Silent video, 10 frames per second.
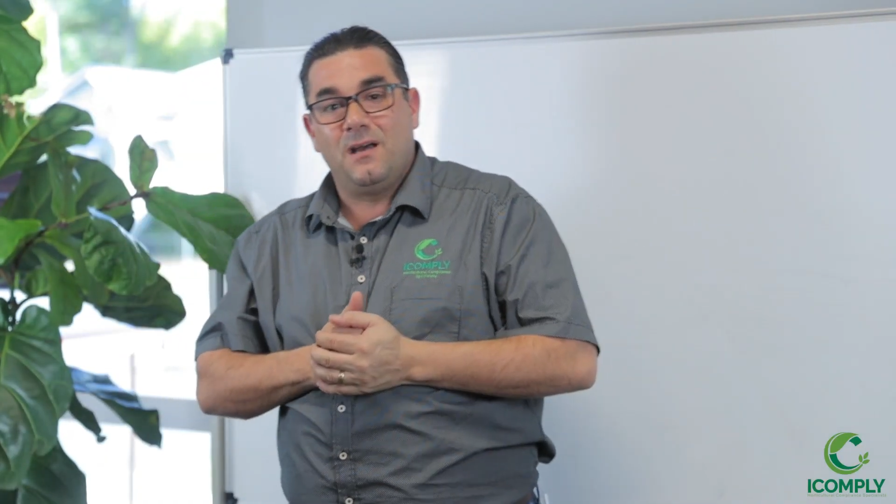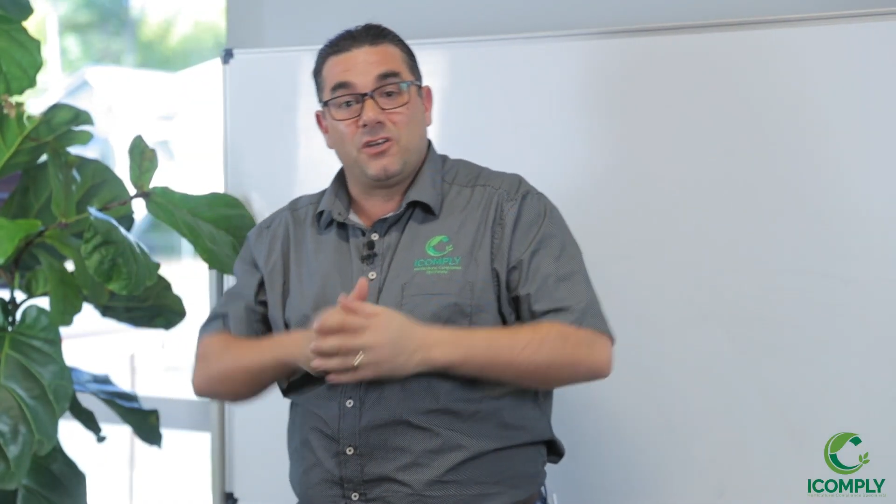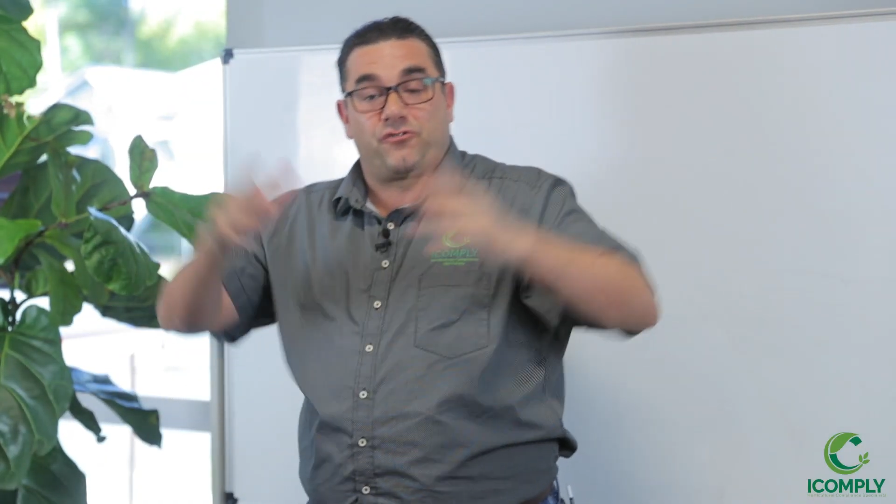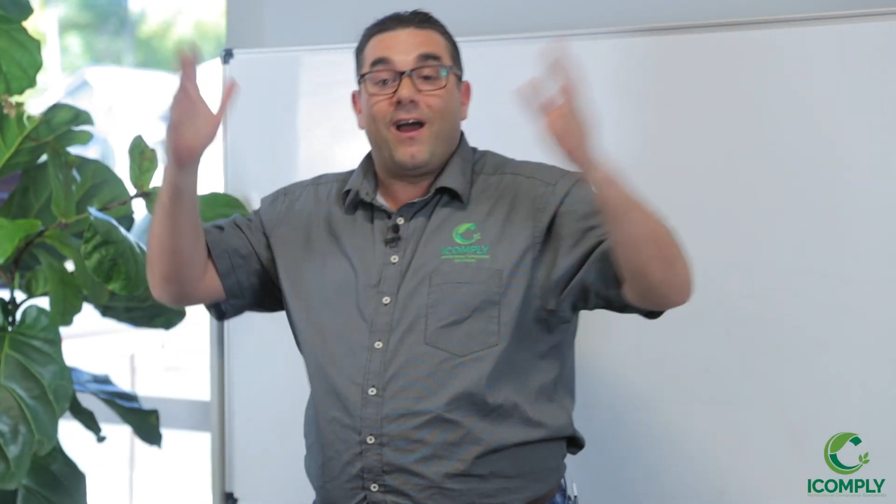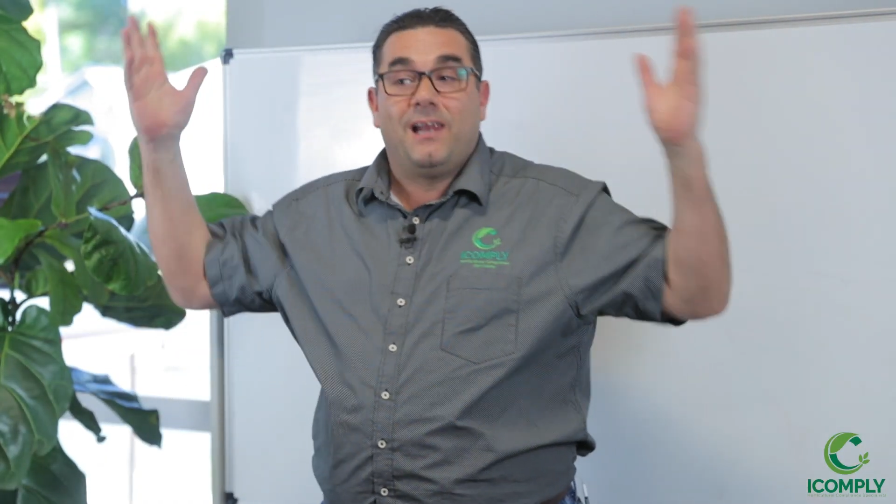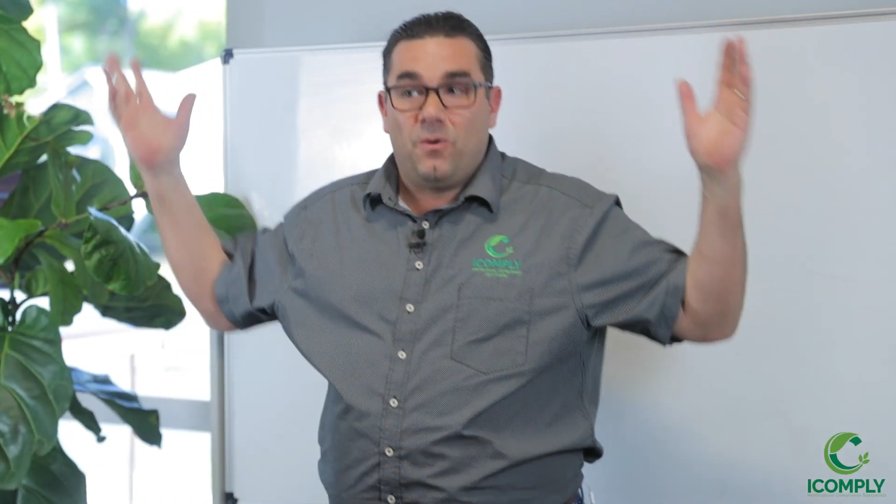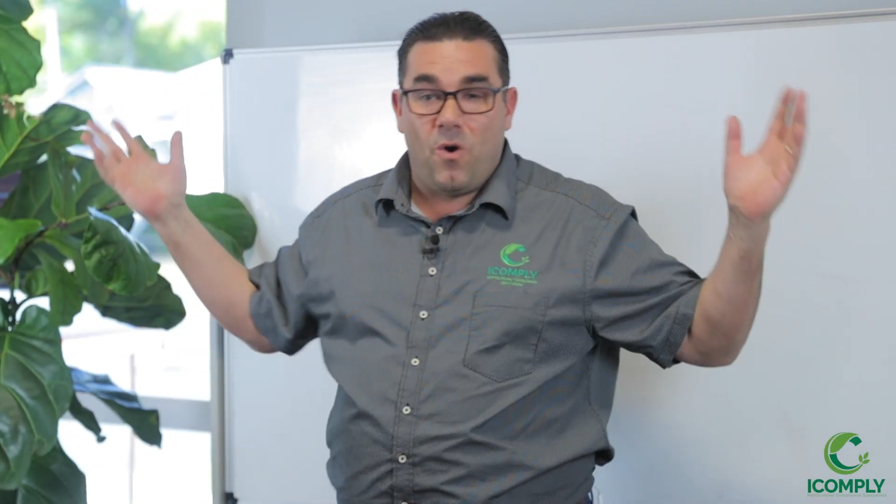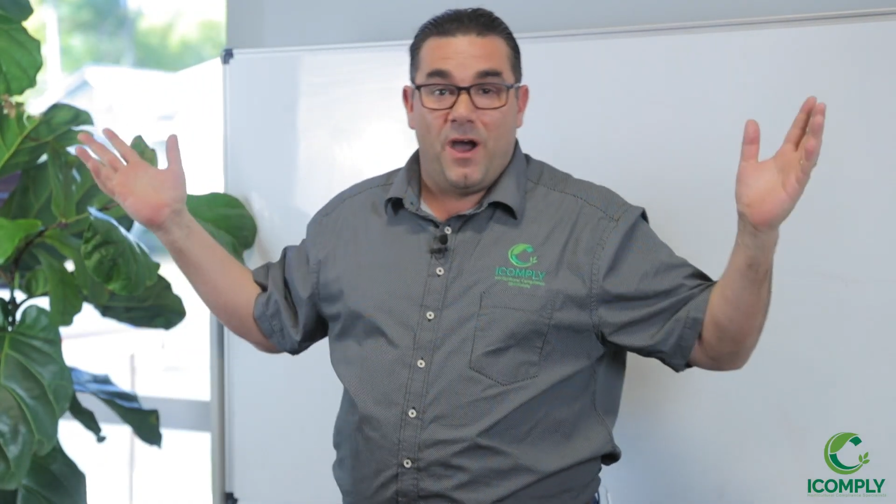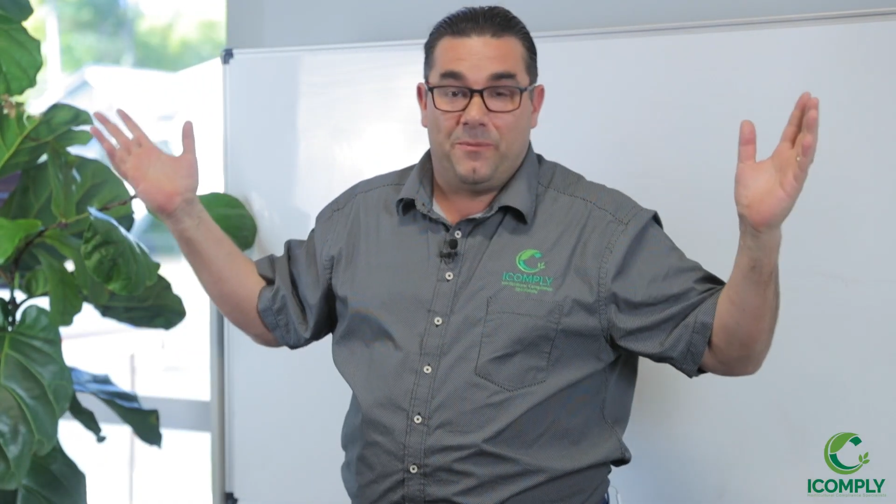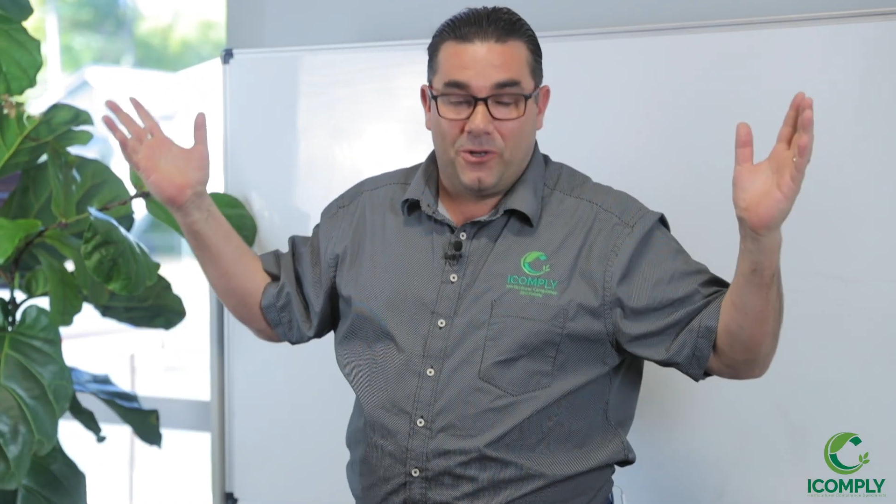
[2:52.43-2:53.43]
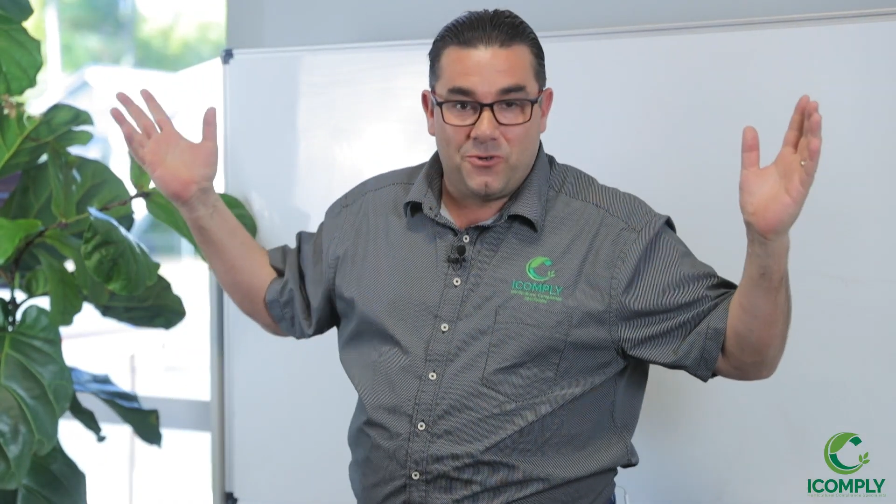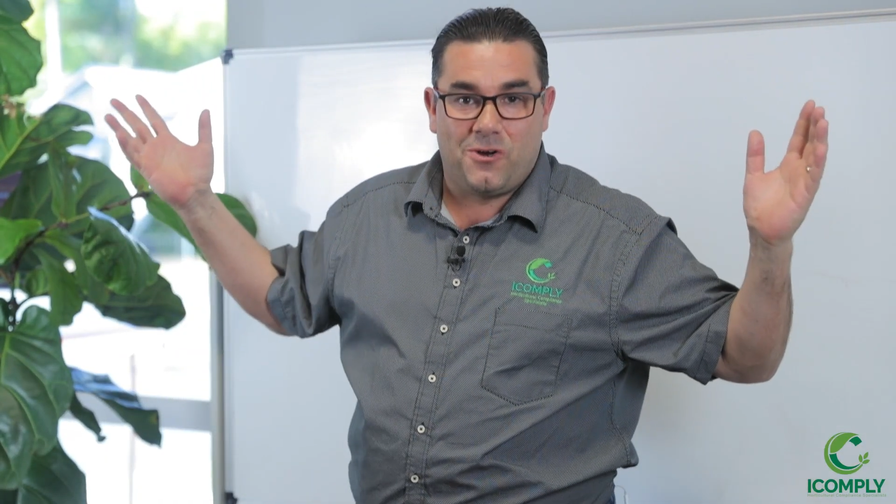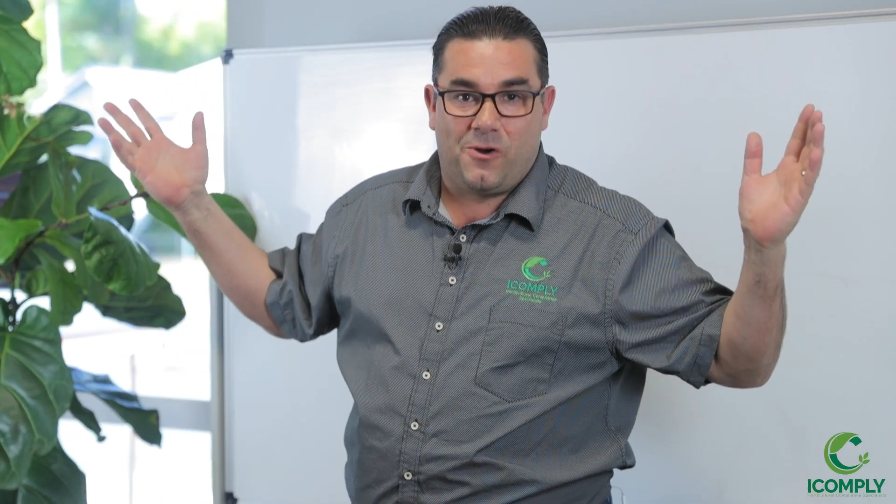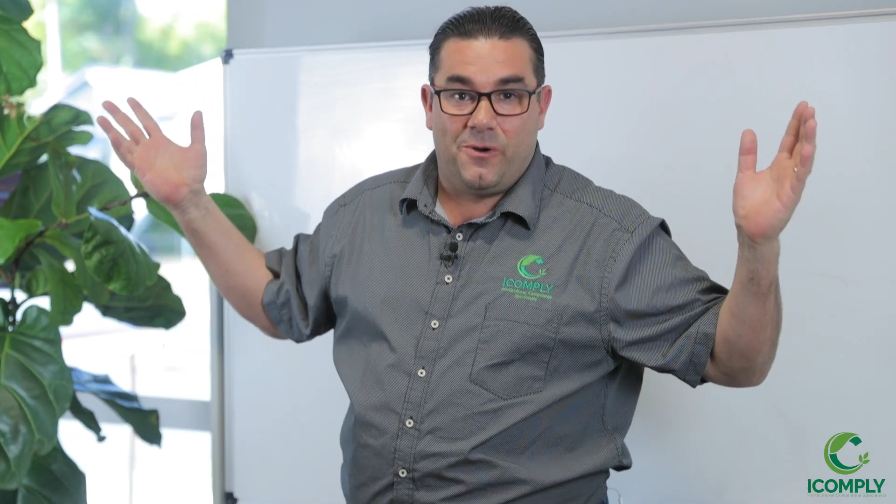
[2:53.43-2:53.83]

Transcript: Australia-wide, I'm not talking